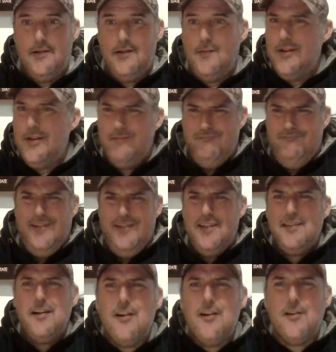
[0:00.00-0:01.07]
I'm like,
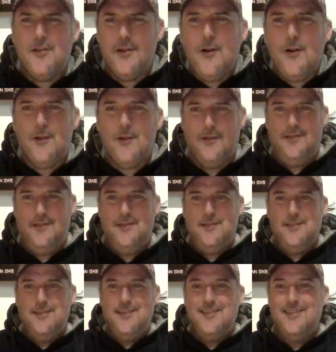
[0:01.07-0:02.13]
it's 100 yards.
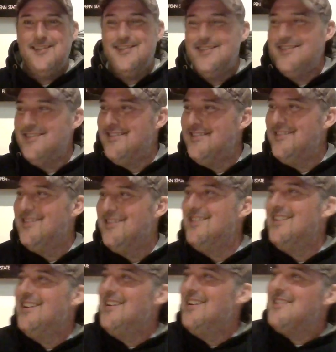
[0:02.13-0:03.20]

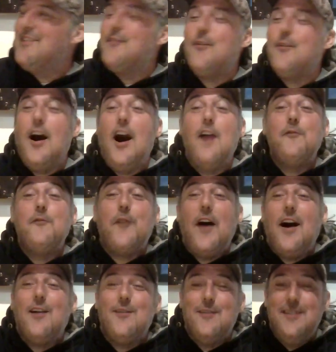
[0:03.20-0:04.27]
So I'm
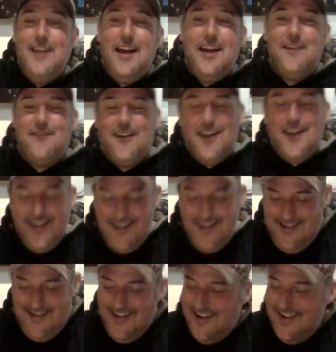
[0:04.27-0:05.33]
following Dave.
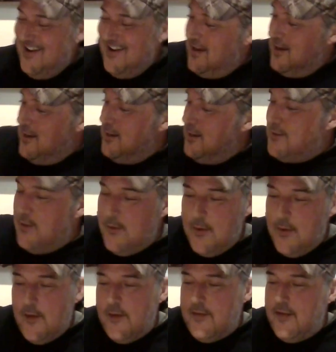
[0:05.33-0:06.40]
So
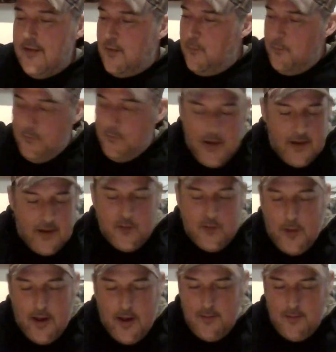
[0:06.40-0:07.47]
there's this big
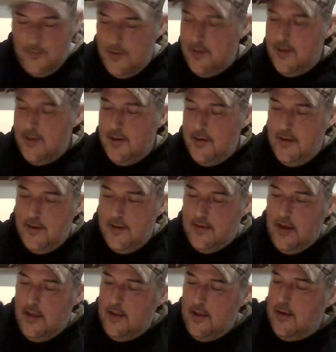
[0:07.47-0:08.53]
spot of mud that's
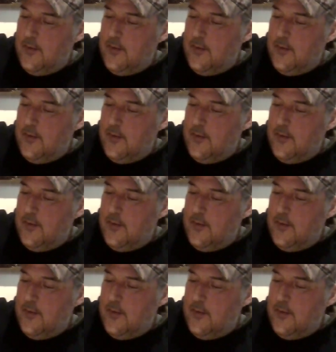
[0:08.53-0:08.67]
got like